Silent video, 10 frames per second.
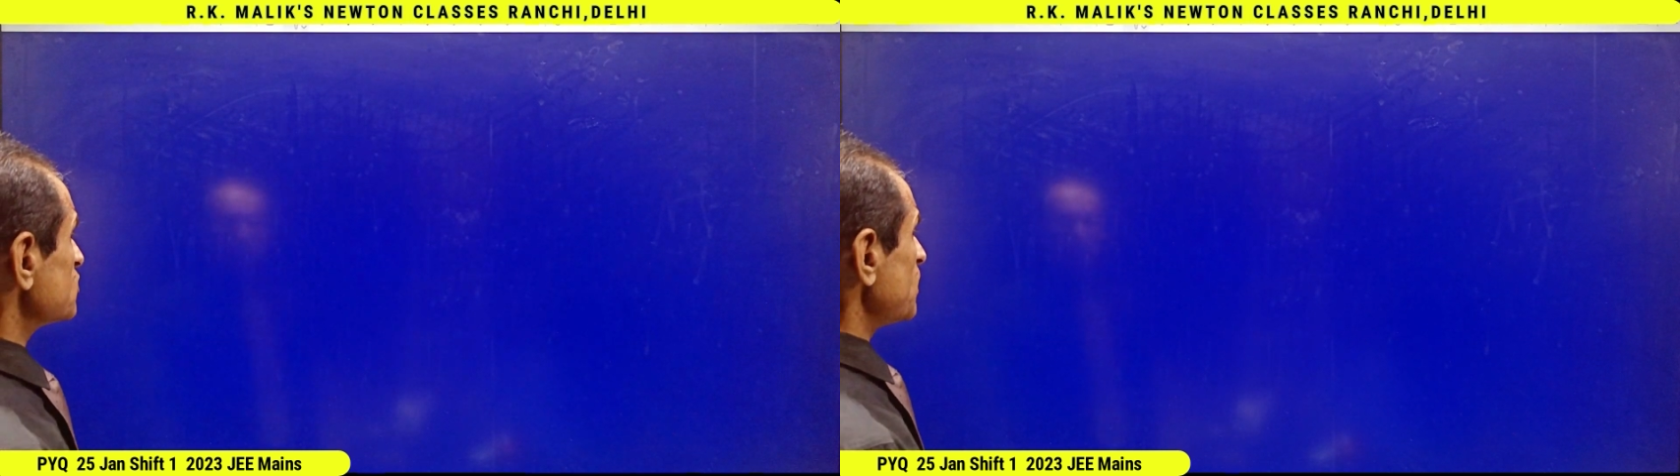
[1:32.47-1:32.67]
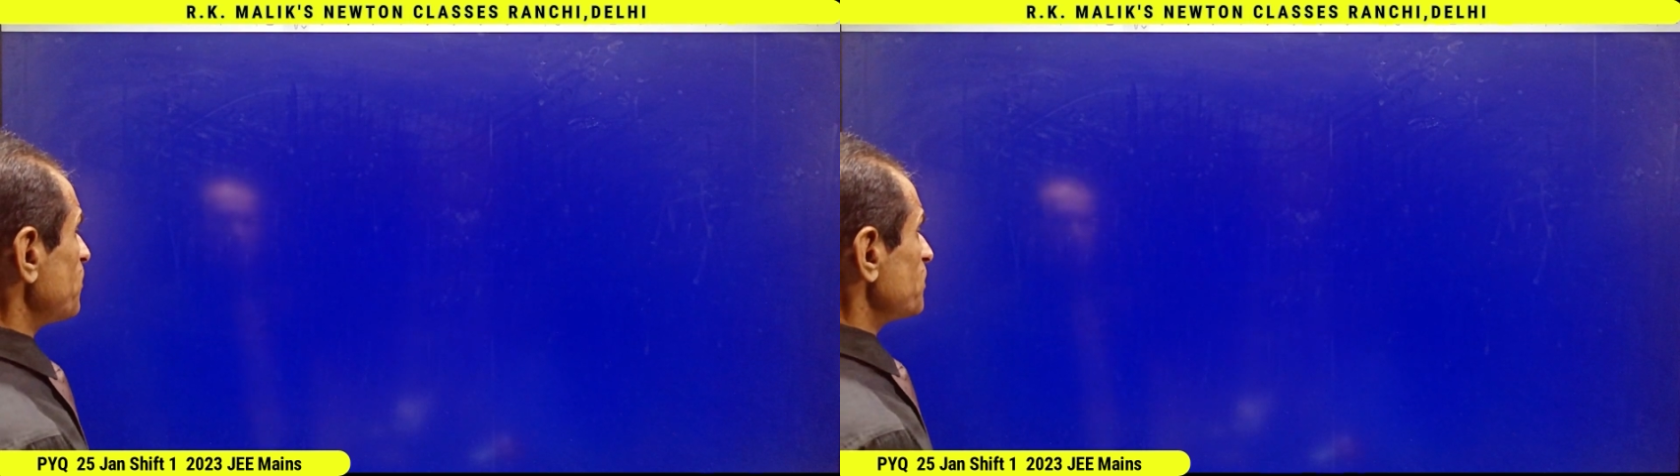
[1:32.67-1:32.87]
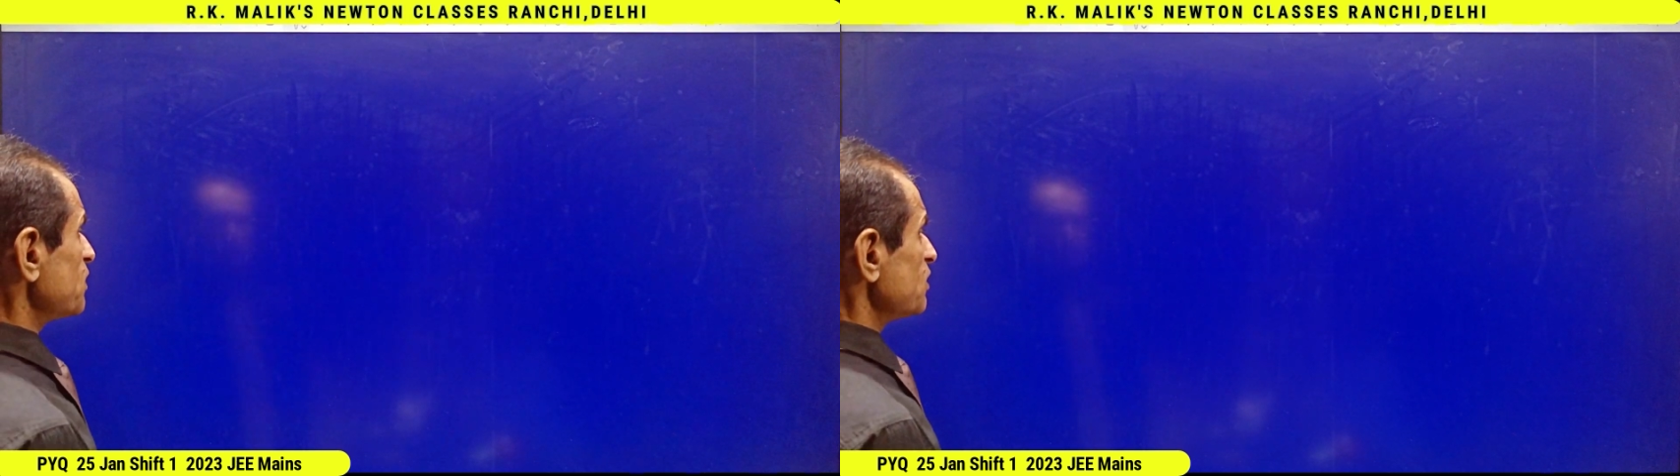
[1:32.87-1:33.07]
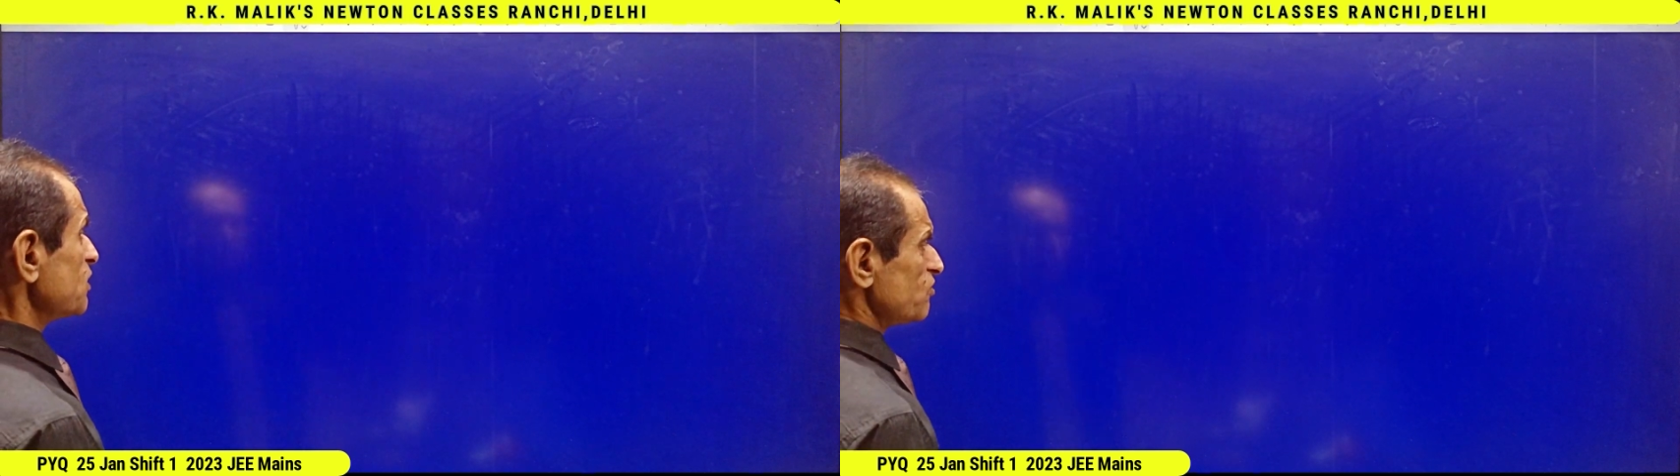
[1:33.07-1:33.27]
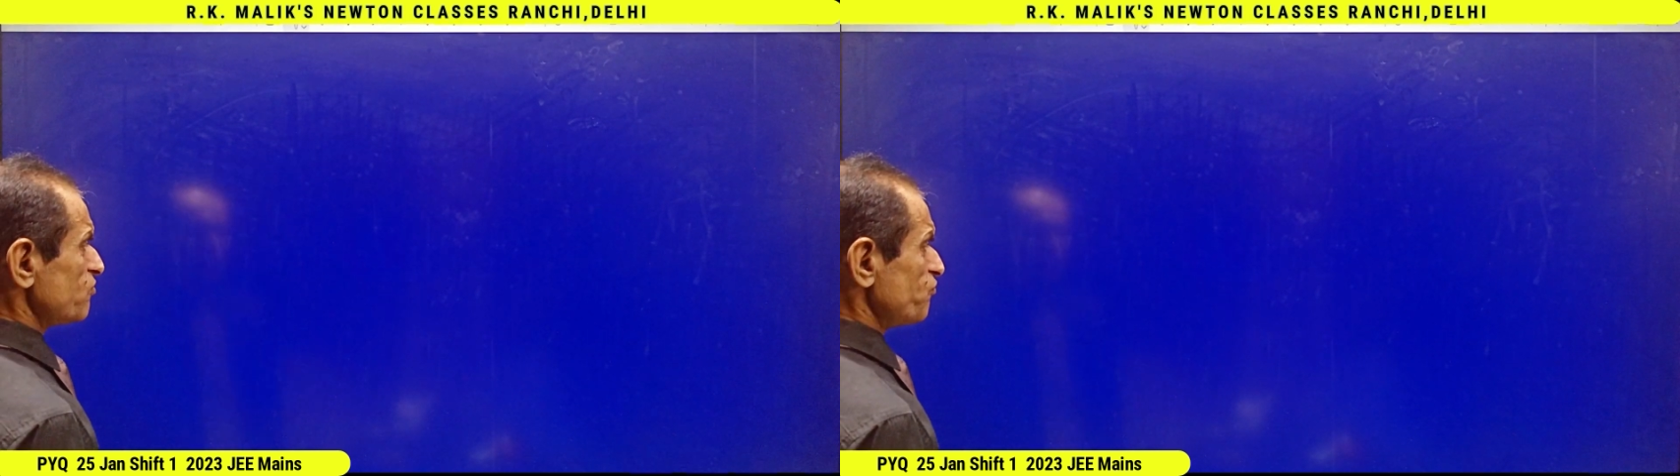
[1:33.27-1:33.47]
concept
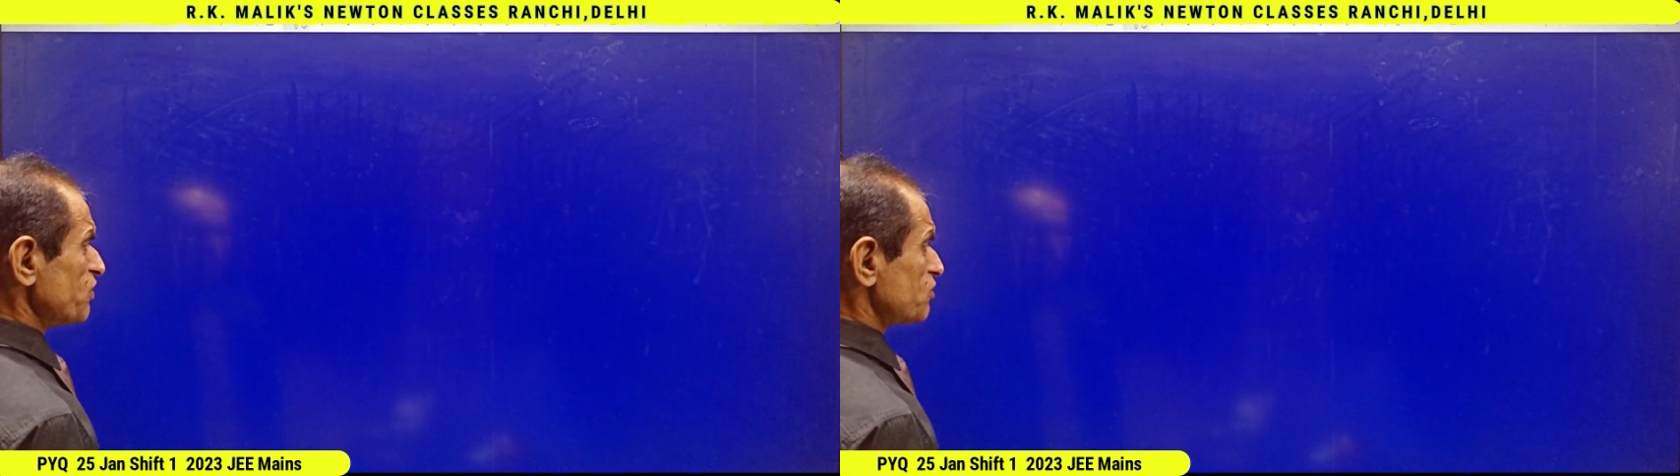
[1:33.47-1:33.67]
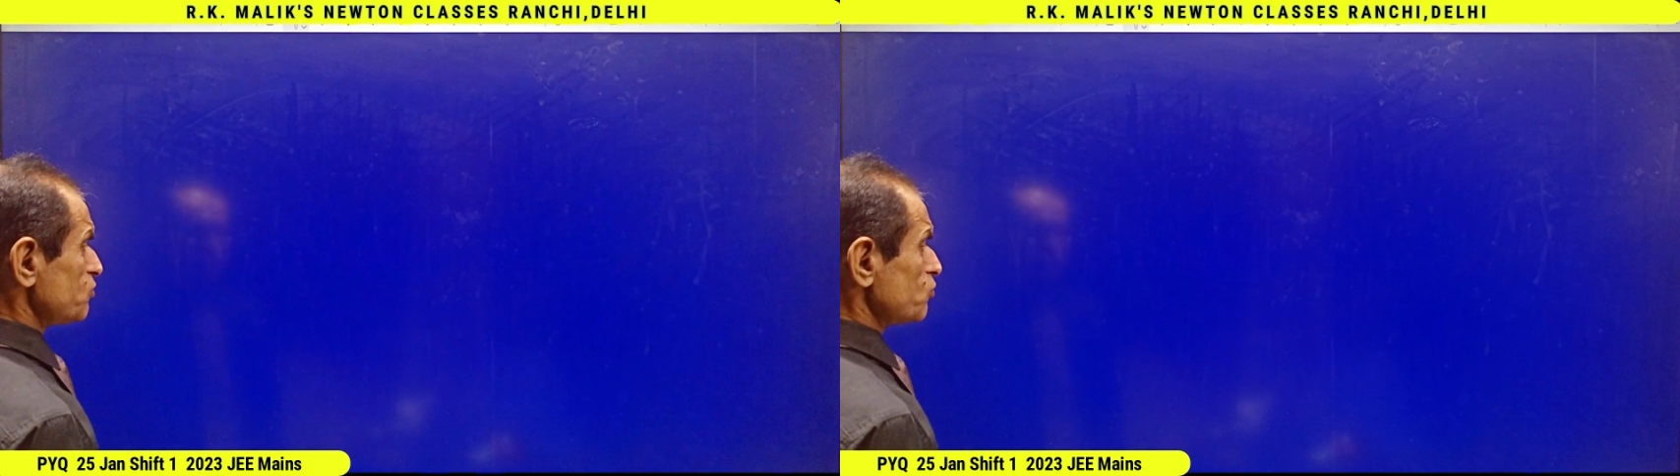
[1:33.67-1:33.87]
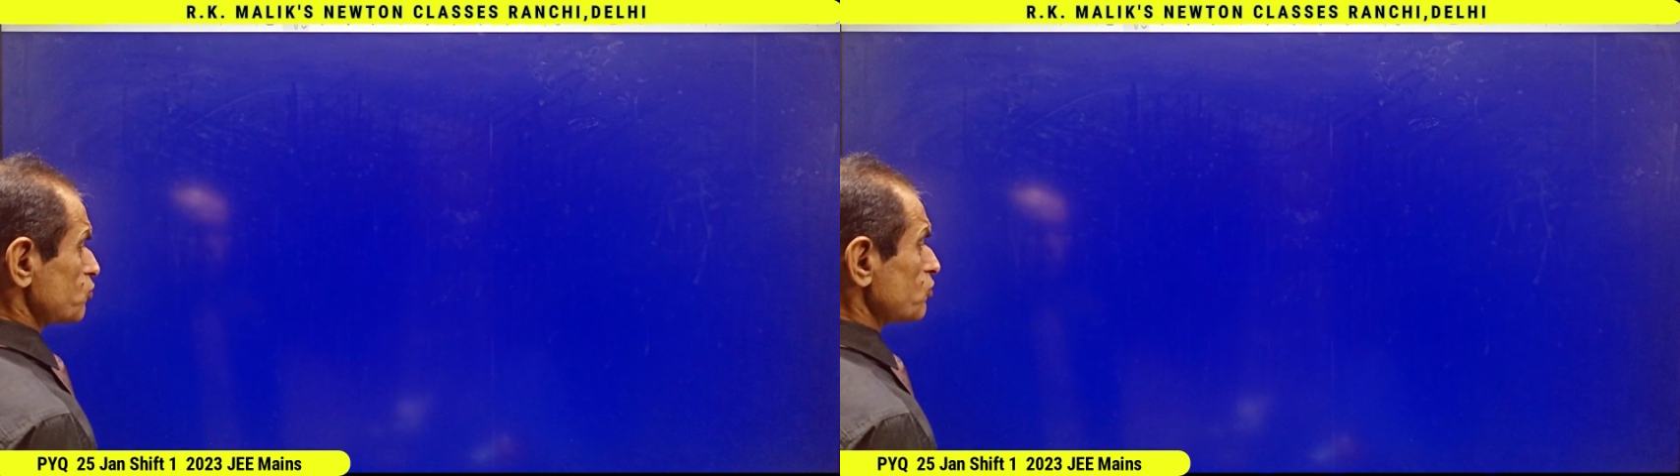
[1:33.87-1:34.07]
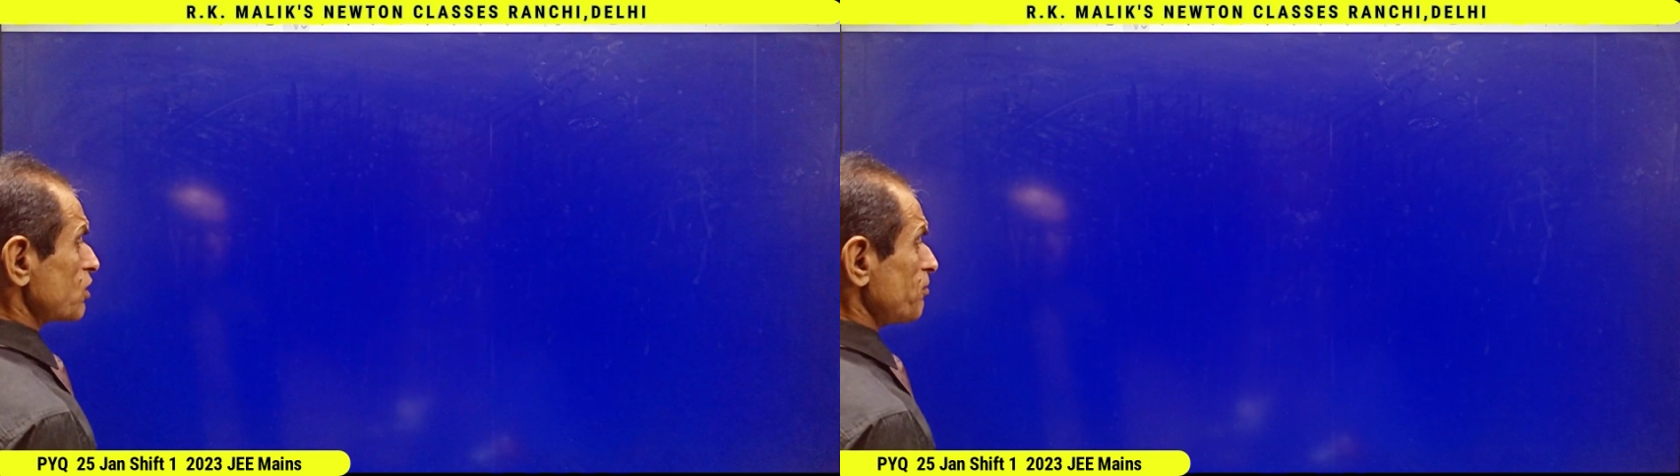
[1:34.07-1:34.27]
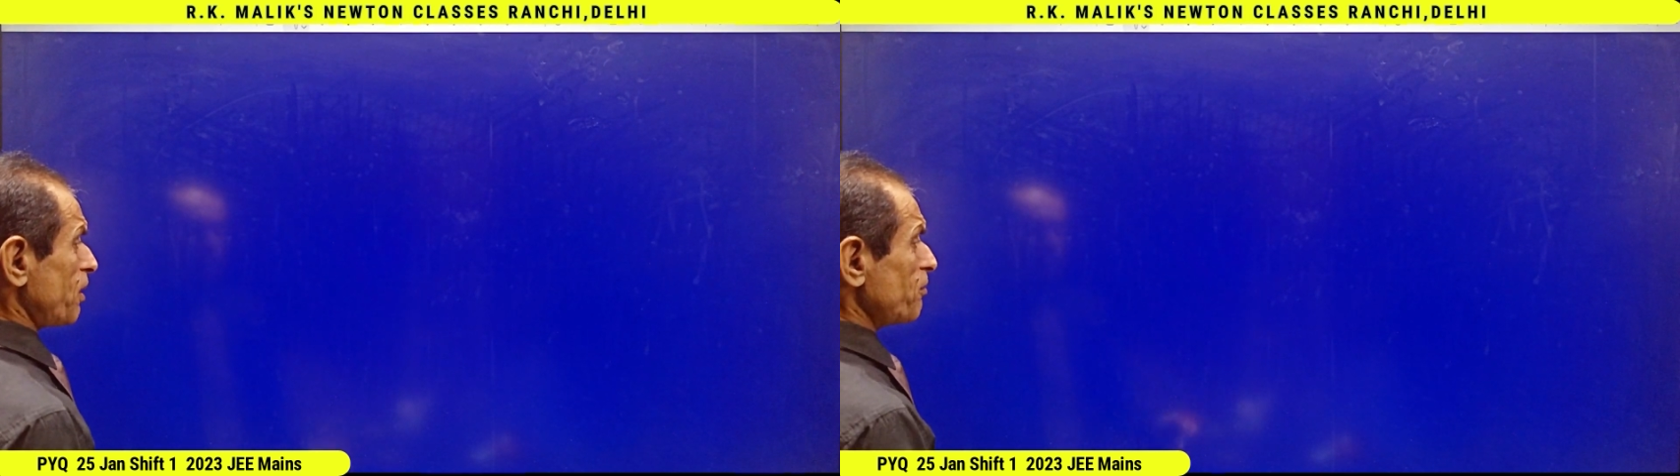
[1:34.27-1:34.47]
which you should
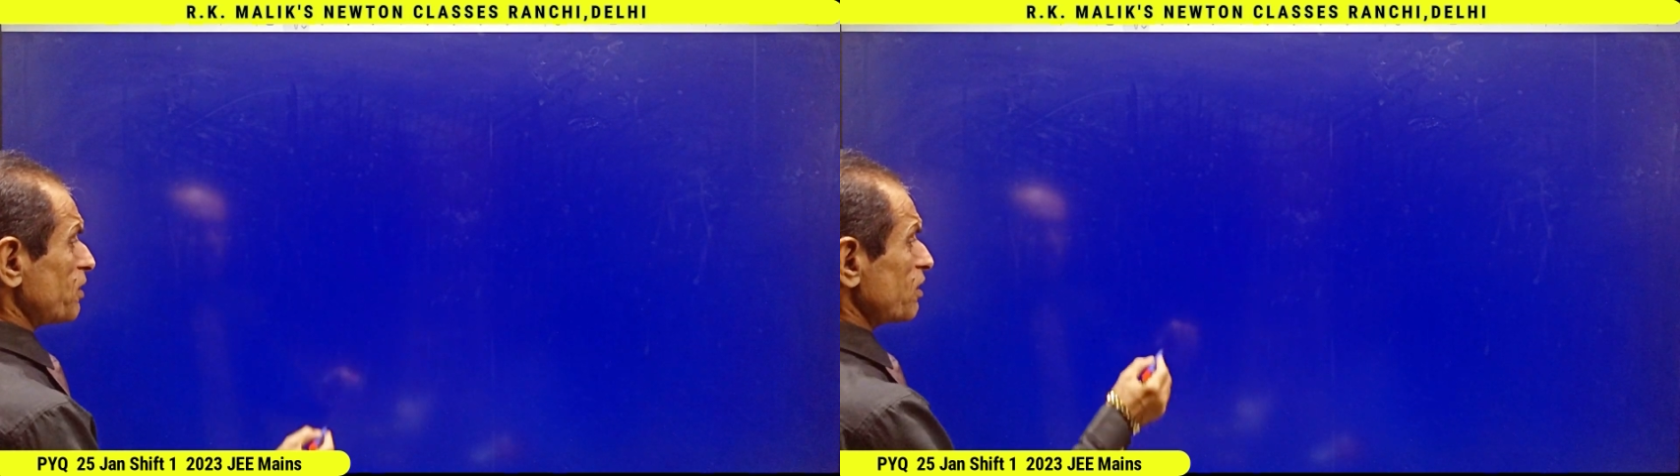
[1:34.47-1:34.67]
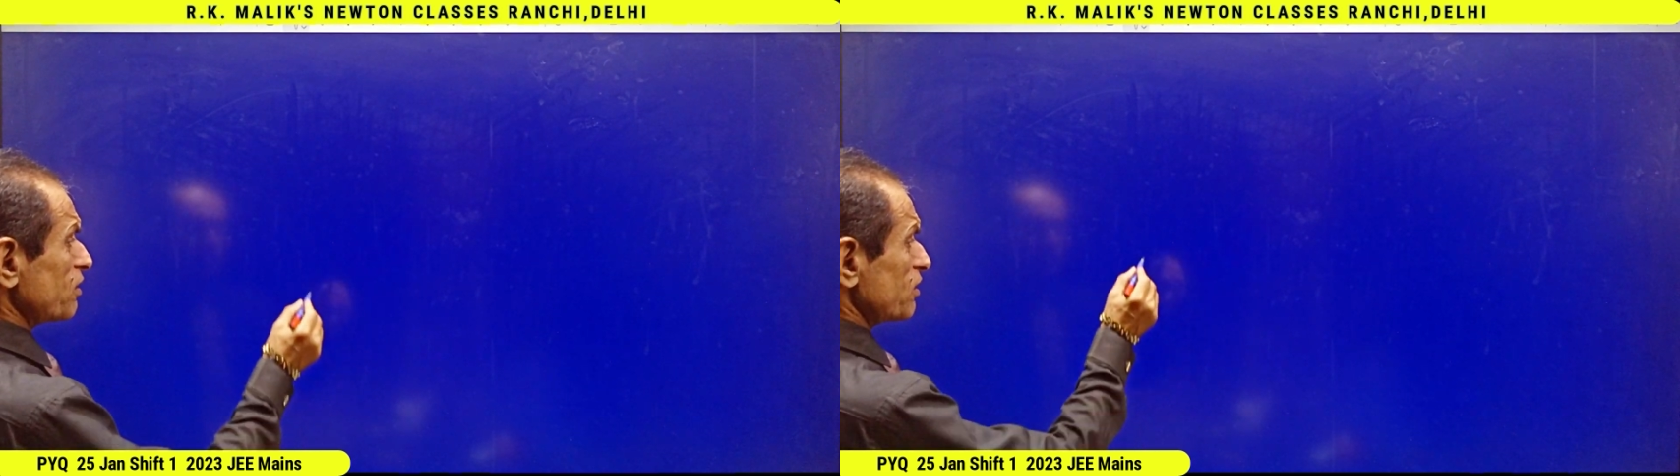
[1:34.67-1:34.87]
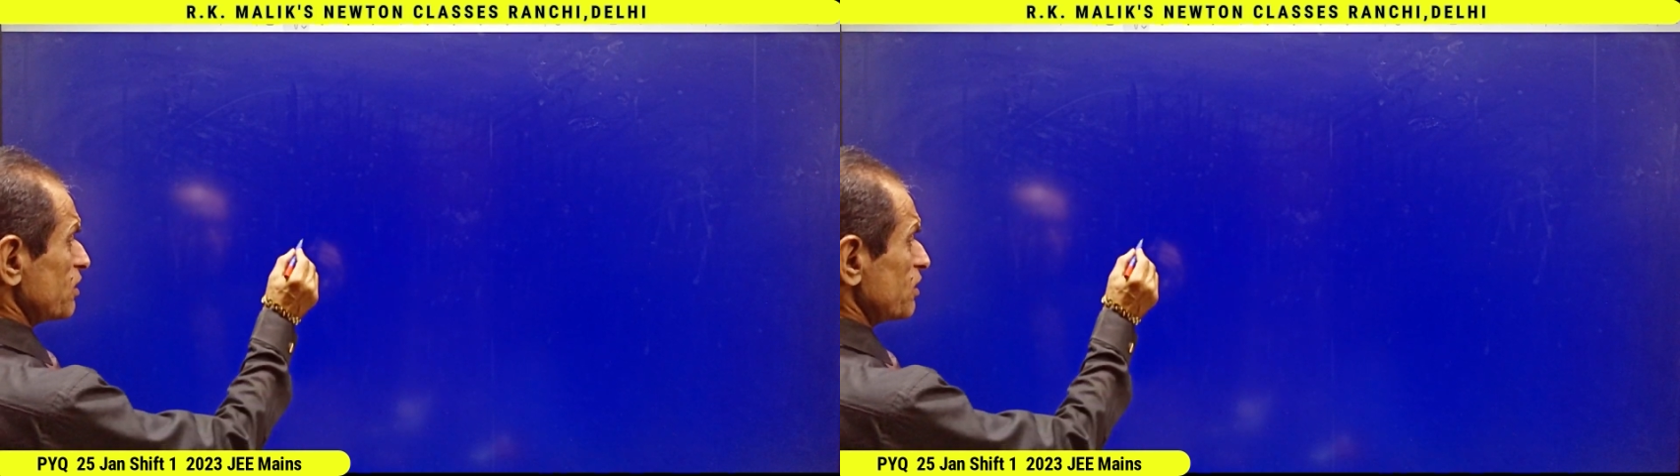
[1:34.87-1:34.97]
remember,